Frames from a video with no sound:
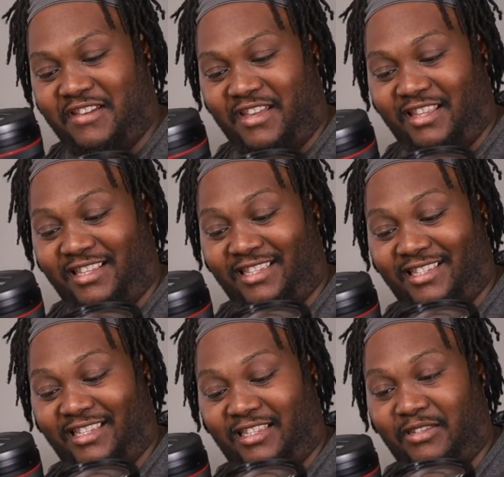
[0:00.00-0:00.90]
And this
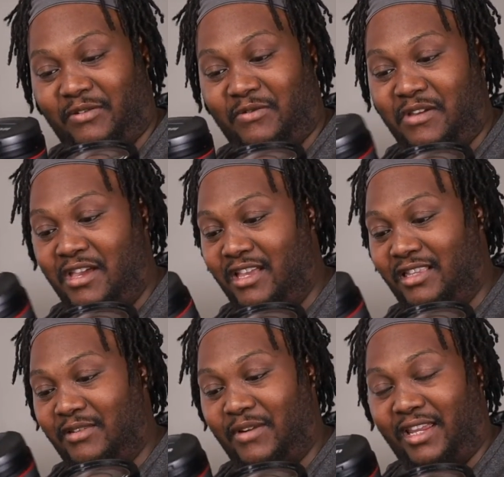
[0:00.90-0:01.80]
is the
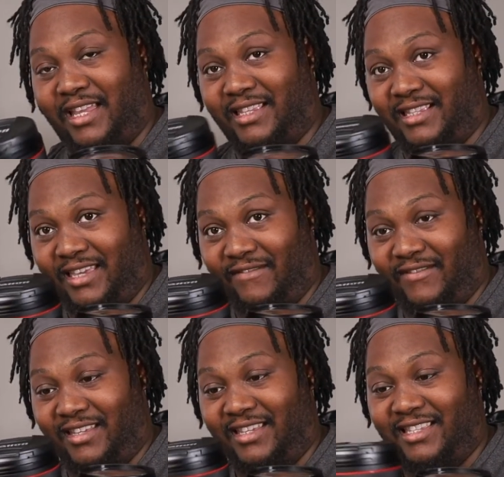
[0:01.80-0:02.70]
28 to
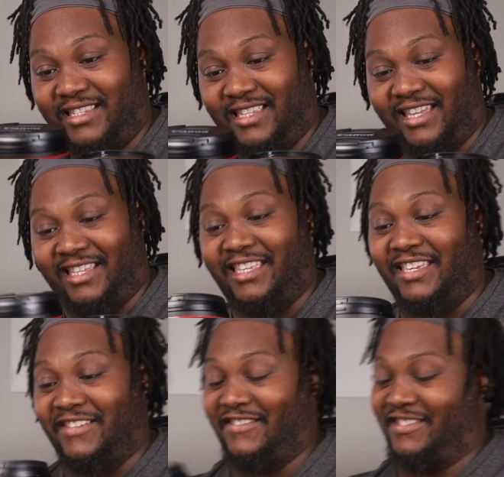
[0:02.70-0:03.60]
70. This thing is
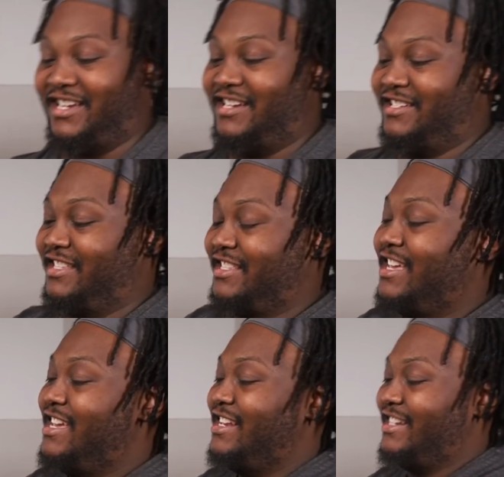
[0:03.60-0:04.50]
huge, y'all. This
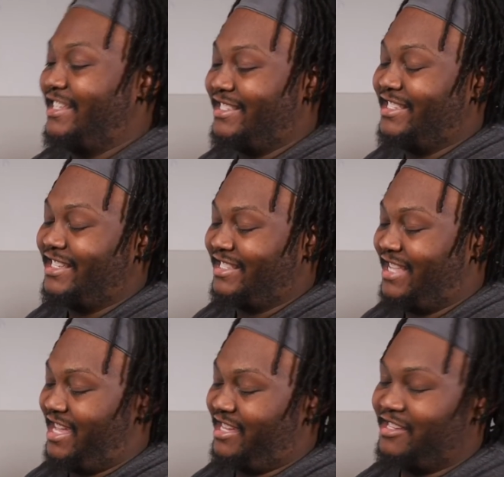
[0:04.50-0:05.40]
looks
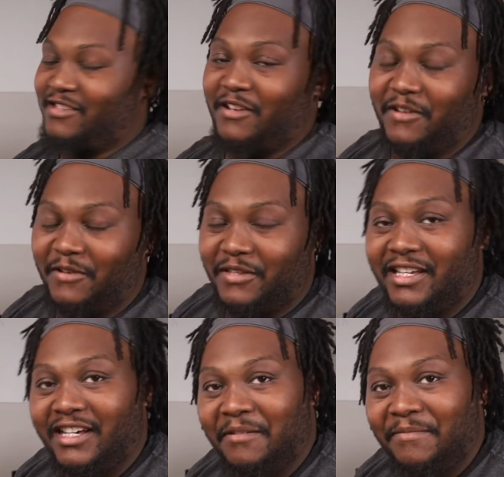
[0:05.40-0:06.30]
like, you know those
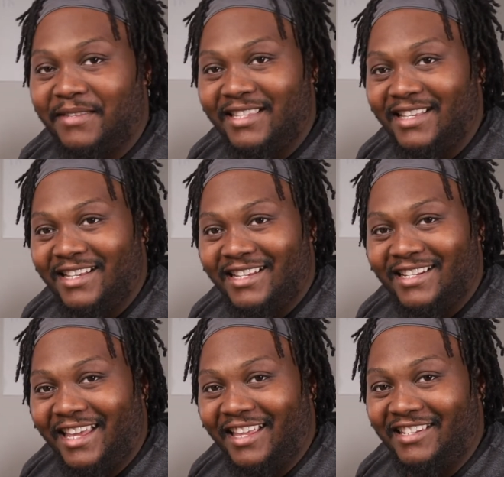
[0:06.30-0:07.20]
cups
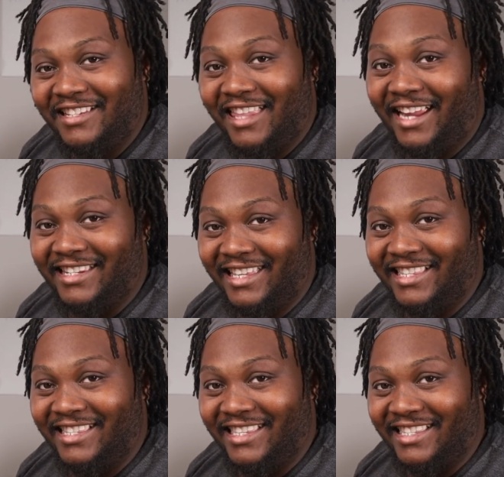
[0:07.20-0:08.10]
that look like
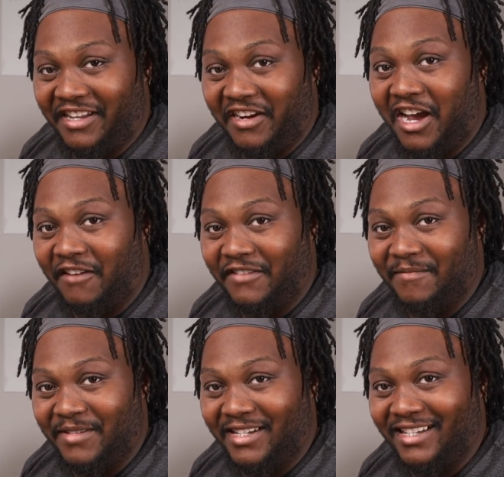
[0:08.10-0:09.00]
lenses or coffee
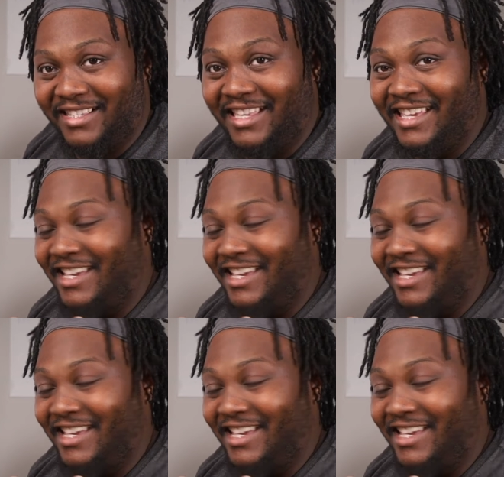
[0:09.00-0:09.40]
mugs?